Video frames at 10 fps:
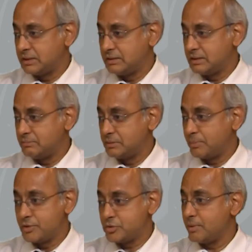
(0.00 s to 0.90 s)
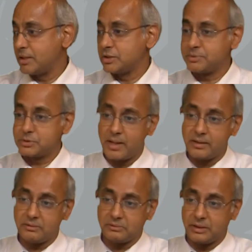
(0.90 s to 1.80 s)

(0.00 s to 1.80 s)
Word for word: government policymakers' perspective.